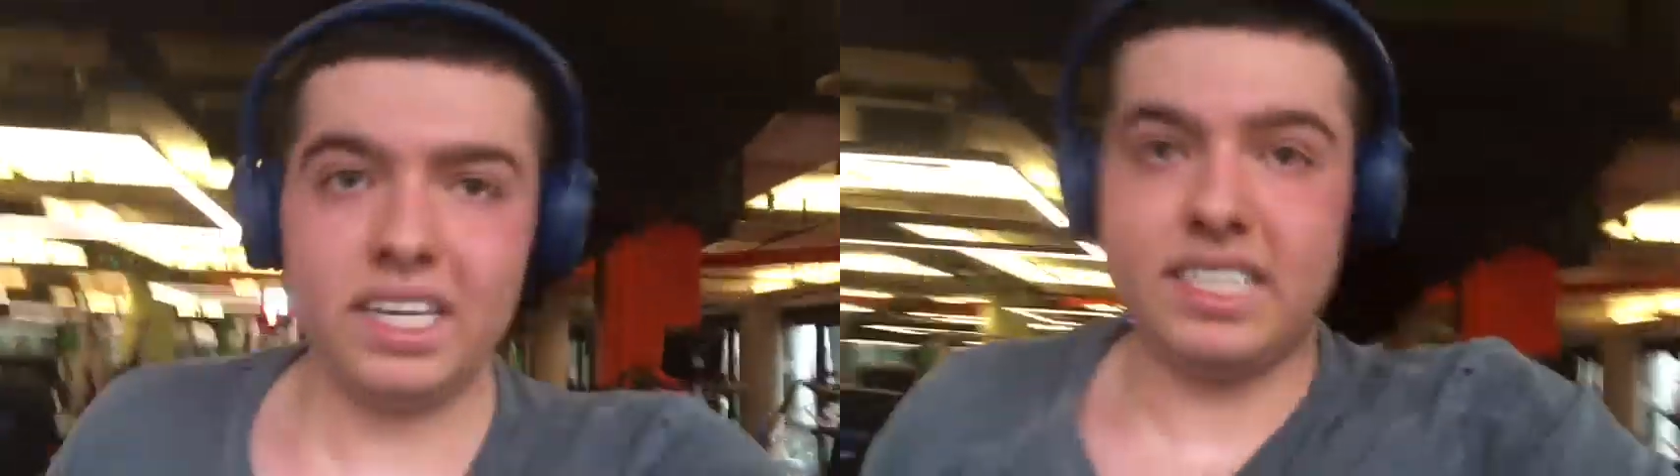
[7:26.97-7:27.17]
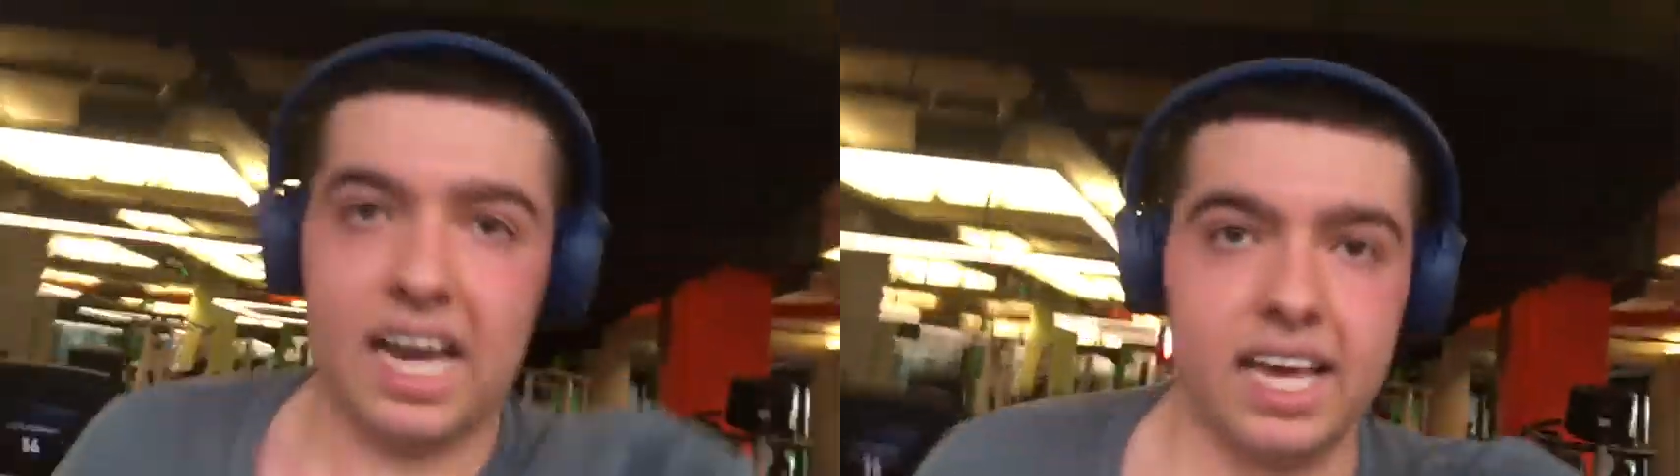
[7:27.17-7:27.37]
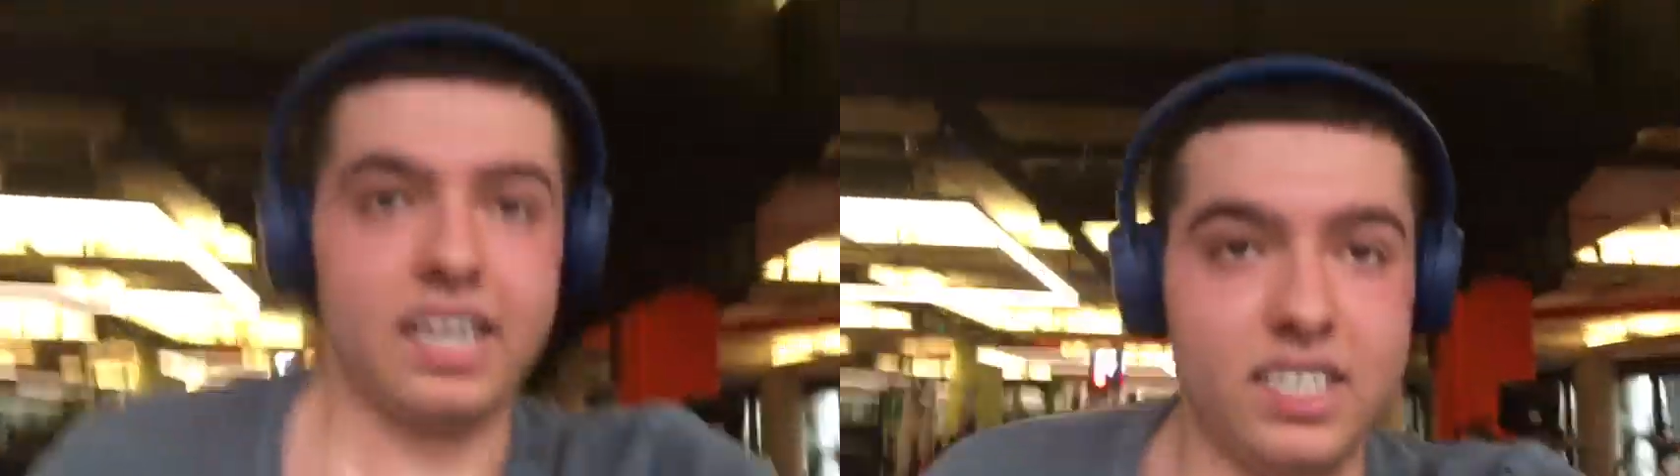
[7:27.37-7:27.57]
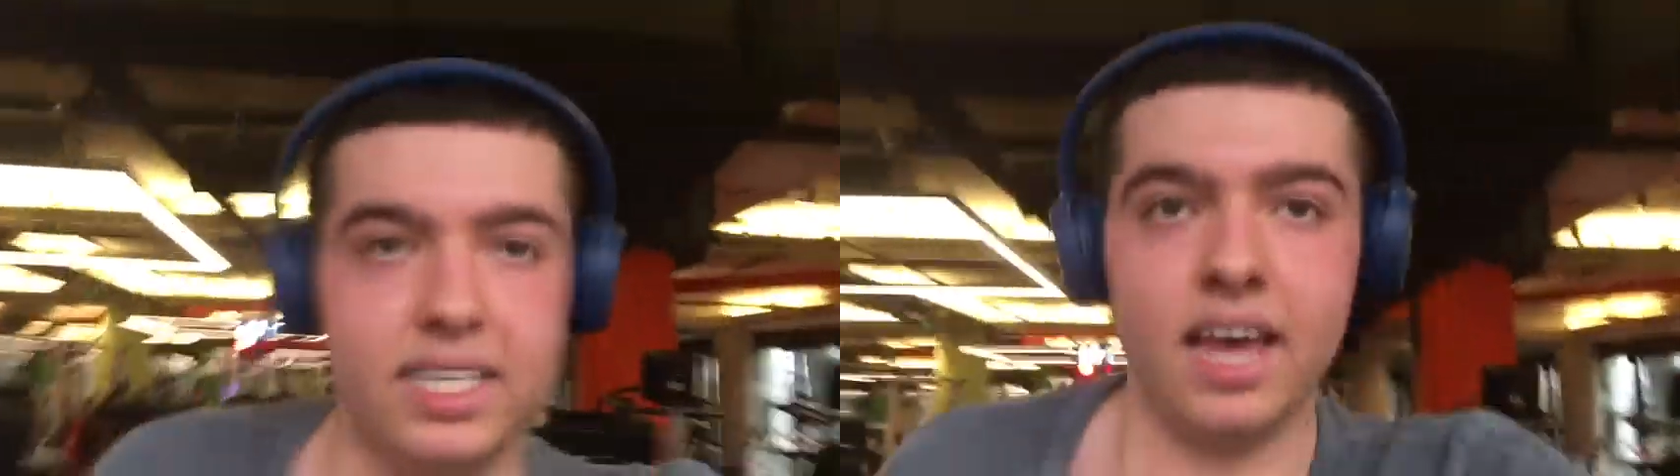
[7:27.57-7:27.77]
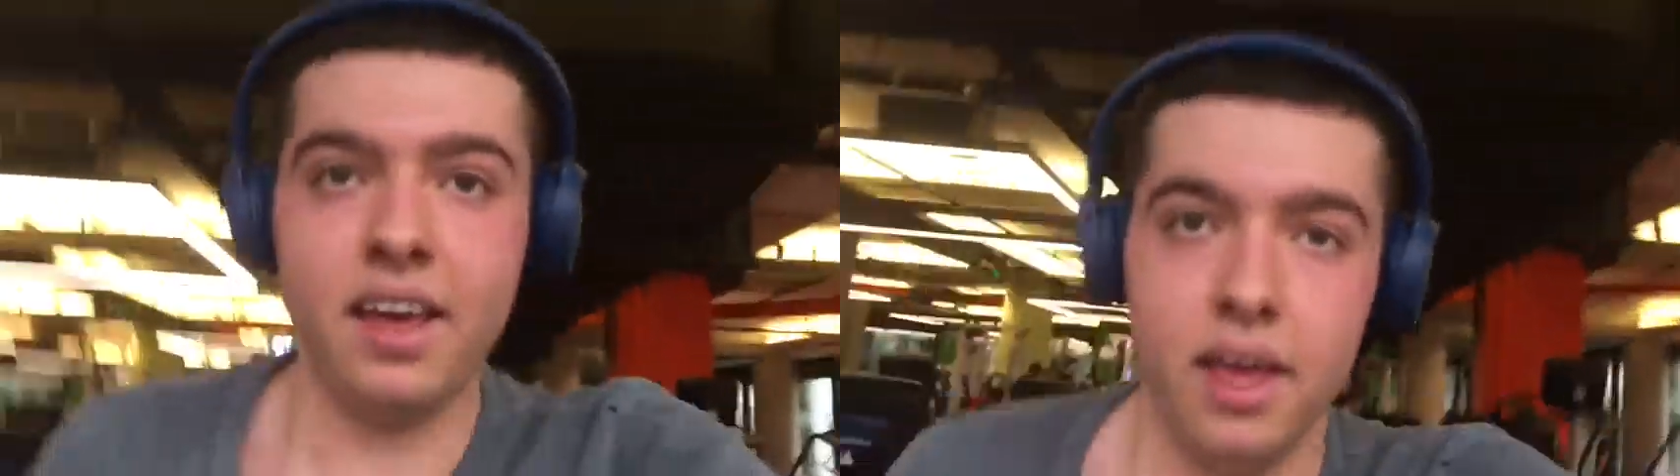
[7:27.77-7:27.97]
seconds.
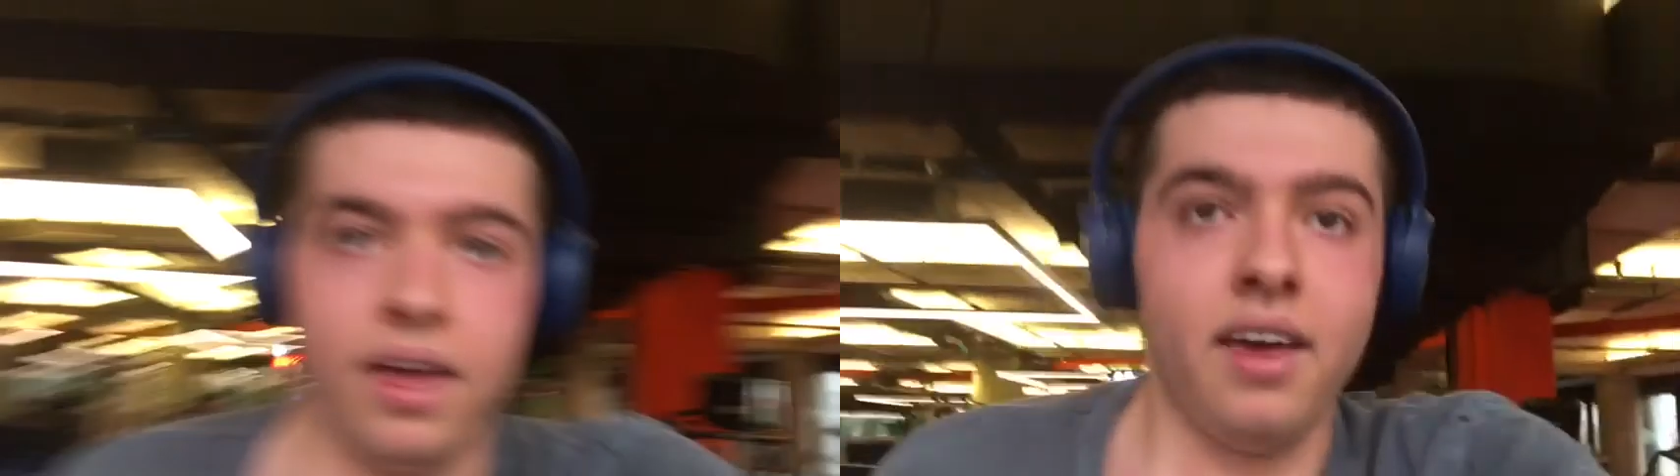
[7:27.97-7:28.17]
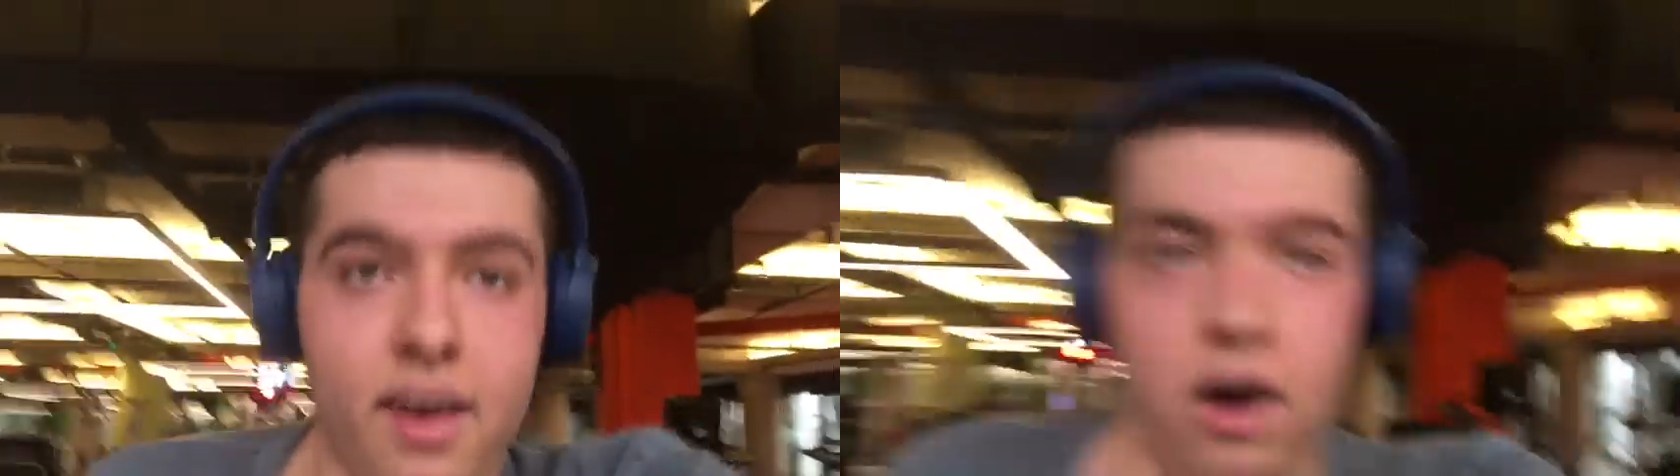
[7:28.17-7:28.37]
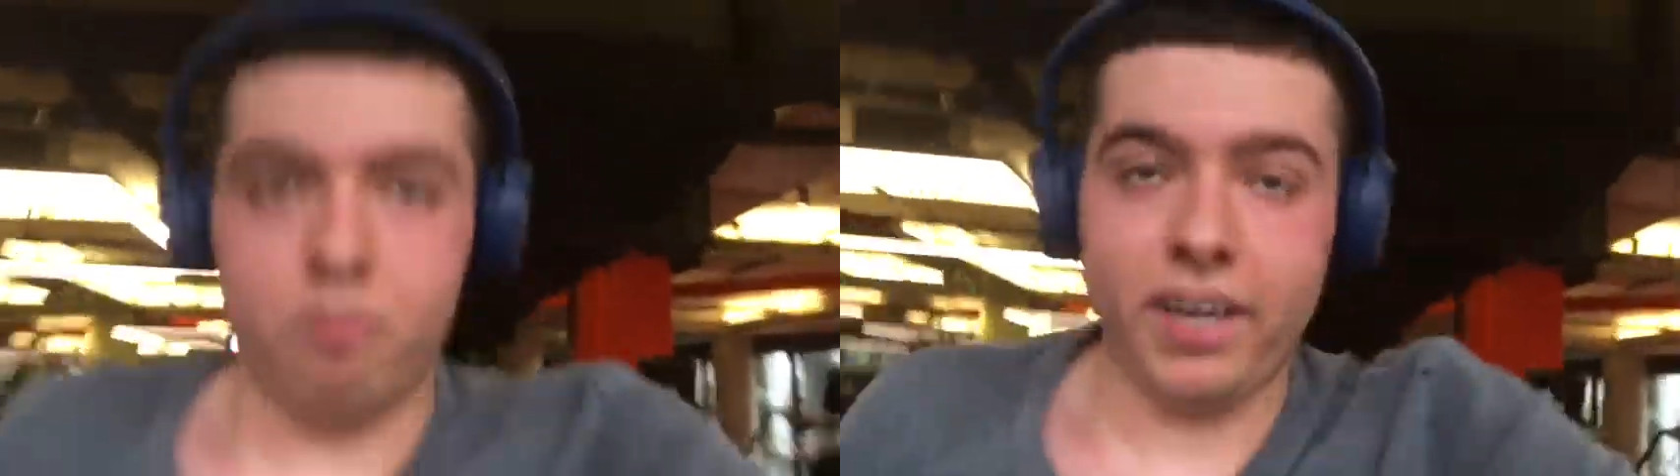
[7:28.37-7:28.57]
Hope